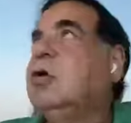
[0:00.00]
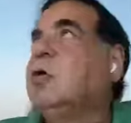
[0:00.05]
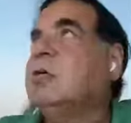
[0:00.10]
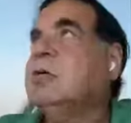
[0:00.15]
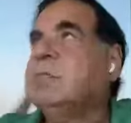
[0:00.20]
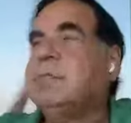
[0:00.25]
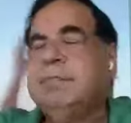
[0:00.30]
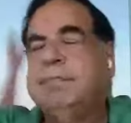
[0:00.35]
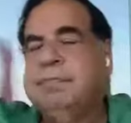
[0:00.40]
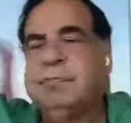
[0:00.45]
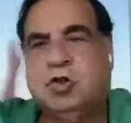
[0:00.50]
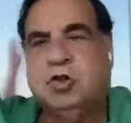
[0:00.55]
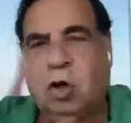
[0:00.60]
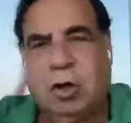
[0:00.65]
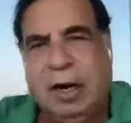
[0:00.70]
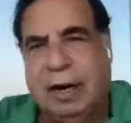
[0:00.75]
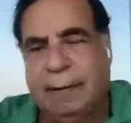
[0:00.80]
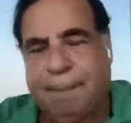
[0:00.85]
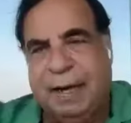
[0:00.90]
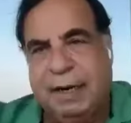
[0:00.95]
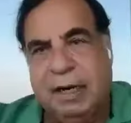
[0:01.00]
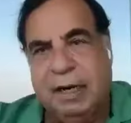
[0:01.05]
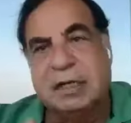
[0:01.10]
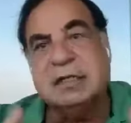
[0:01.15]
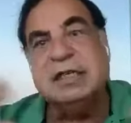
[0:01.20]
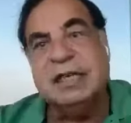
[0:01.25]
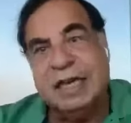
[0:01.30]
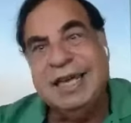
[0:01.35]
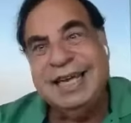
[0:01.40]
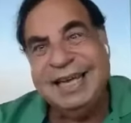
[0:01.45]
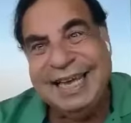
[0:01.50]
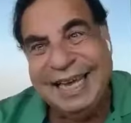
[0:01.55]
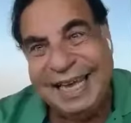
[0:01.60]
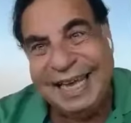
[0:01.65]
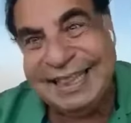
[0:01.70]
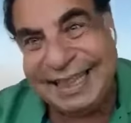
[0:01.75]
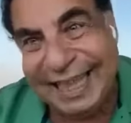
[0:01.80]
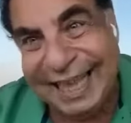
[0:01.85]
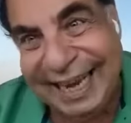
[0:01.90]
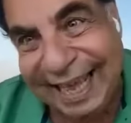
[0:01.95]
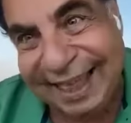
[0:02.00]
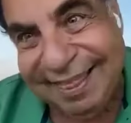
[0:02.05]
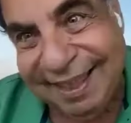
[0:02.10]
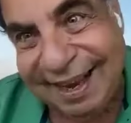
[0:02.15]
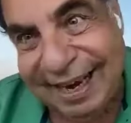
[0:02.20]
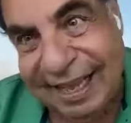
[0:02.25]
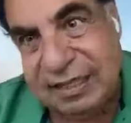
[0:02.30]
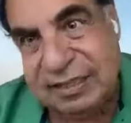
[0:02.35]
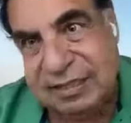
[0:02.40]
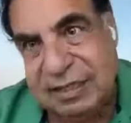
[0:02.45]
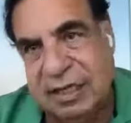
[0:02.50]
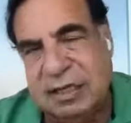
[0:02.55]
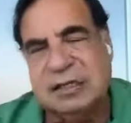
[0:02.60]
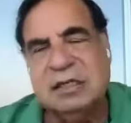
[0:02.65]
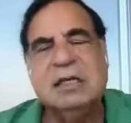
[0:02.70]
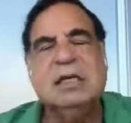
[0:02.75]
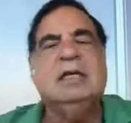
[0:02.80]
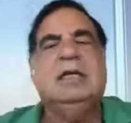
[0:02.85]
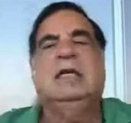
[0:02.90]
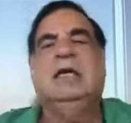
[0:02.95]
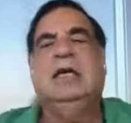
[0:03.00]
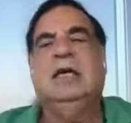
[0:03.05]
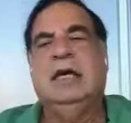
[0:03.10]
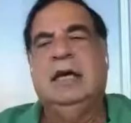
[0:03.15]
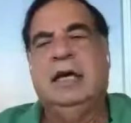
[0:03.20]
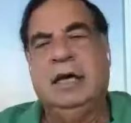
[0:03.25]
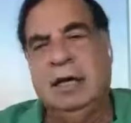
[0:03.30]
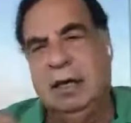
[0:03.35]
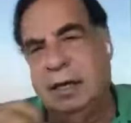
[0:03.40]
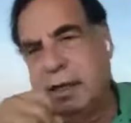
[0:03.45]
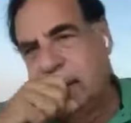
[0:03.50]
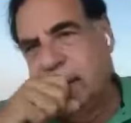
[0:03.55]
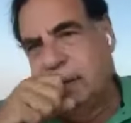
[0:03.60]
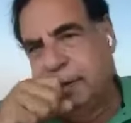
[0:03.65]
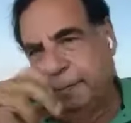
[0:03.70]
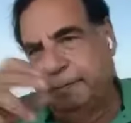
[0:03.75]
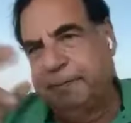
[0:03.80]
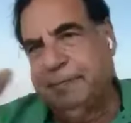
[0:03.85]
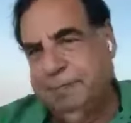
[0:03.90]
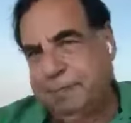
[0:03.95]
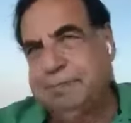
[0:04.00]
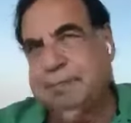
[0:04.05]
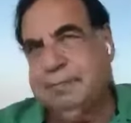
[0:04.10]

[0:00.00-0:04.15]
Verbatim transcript: your solar panels in the Netherlands, yes,